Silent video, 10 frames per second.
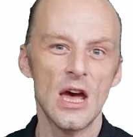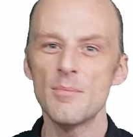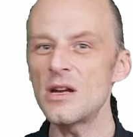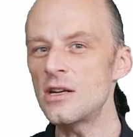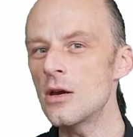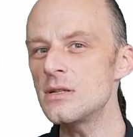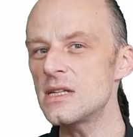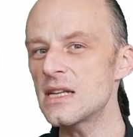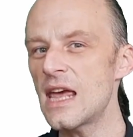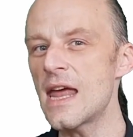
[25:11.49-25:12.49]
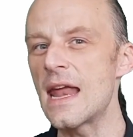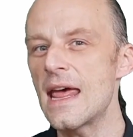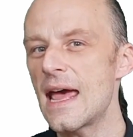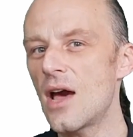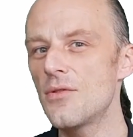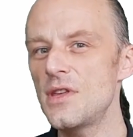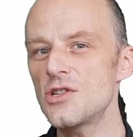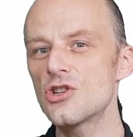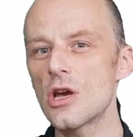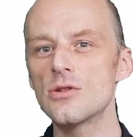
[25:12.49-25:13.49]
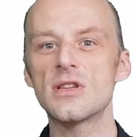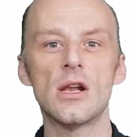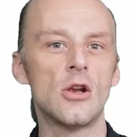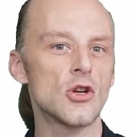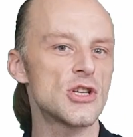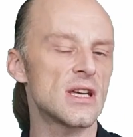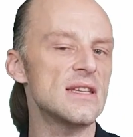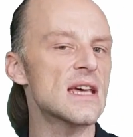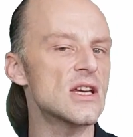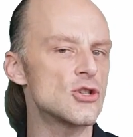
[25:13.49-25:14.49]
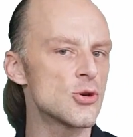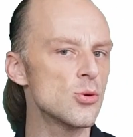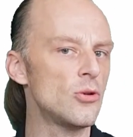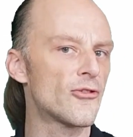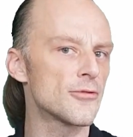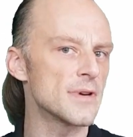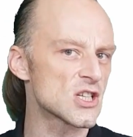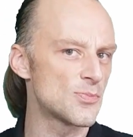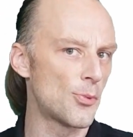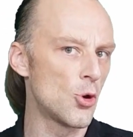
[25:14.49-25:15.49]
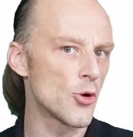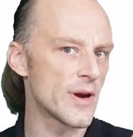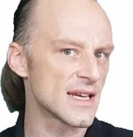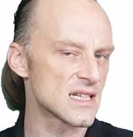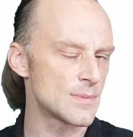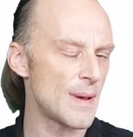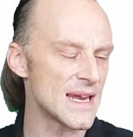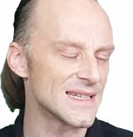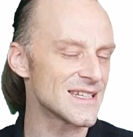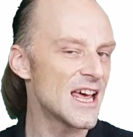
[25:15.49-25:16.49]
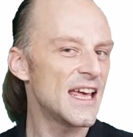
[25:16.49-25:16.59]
But notice again how this shows that logic is a tool for exploring a space.